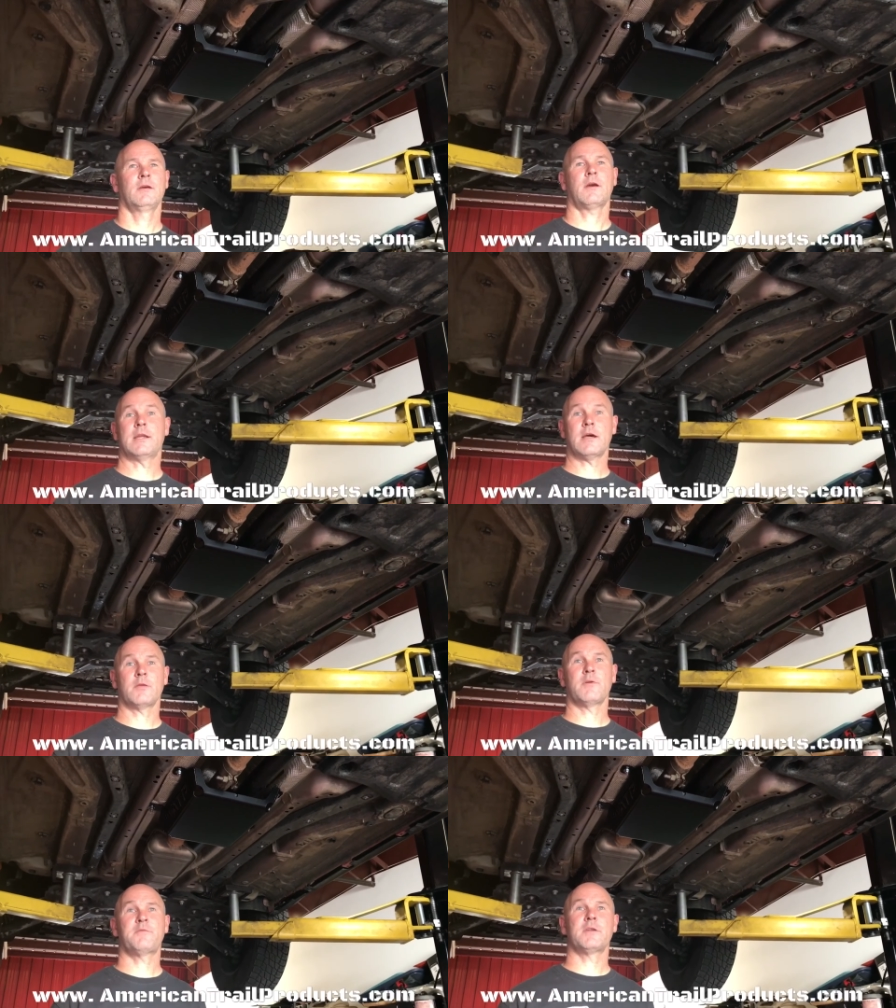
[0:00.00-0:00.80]
All right, now
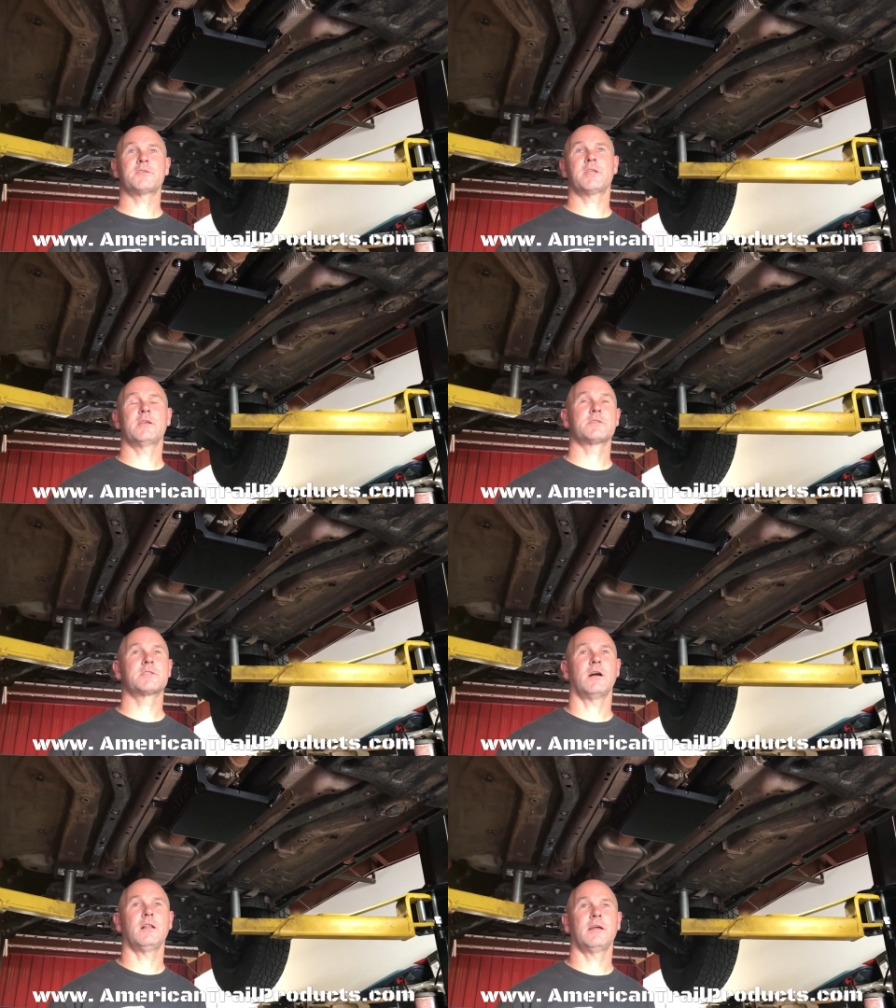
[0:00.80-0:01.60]
that we've finished the
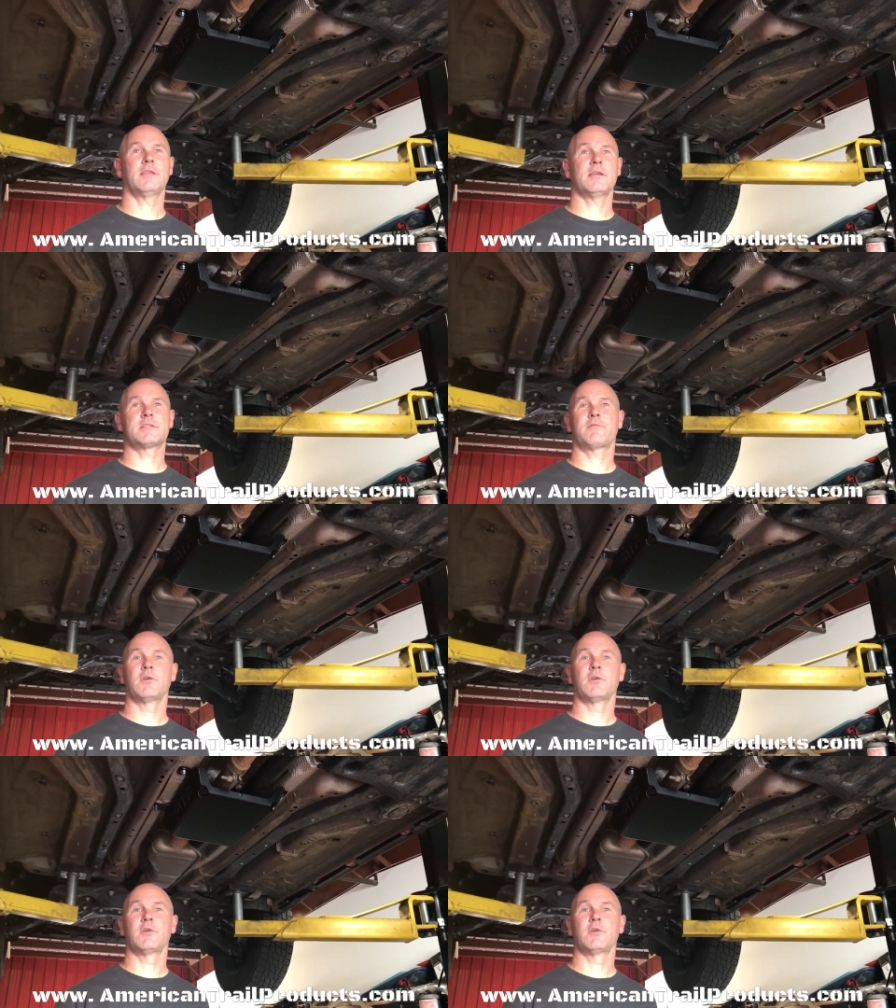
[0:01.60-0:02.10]
install on this,